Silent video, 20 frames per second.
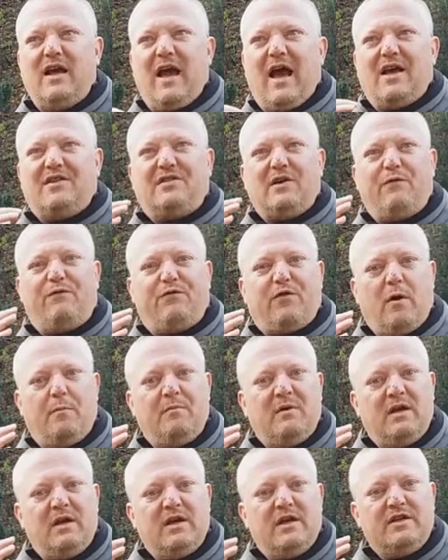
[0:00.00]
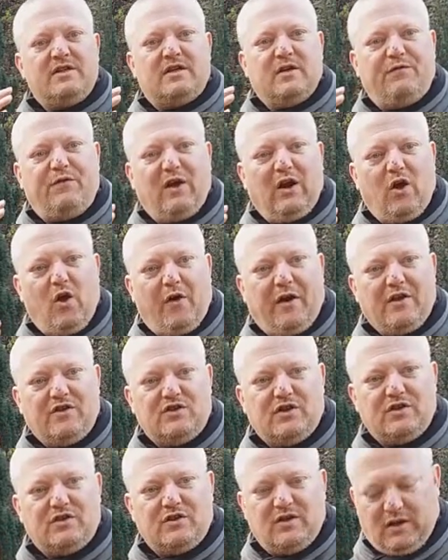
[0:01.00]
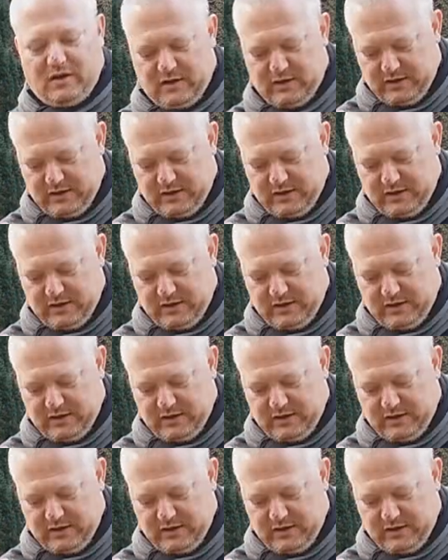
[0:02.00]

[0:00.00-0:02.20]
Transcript: as if from Seville oranges.